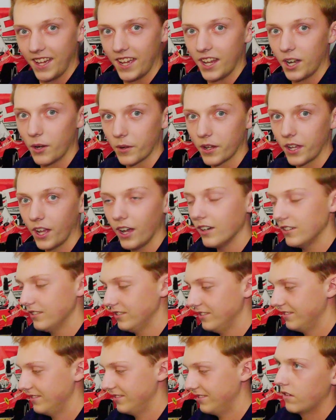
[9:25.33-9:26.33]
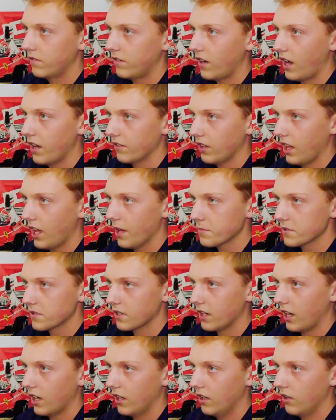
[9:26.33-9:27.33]
Here we go. 5 laps.
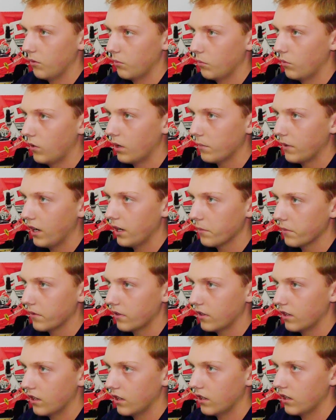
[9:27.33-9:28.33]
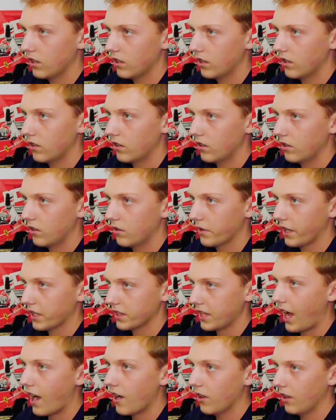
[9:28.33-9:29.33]
You got warm-up, we got
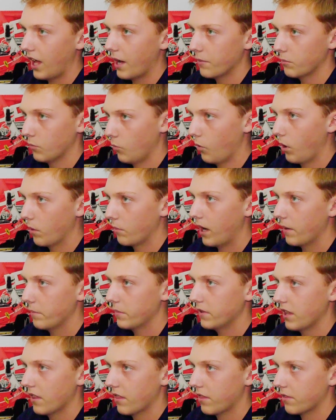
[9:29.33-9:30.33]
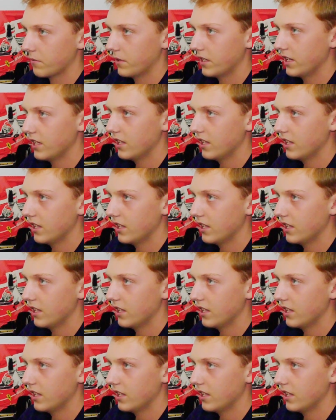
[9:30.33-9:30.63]
the out-lap warm-up, and then 3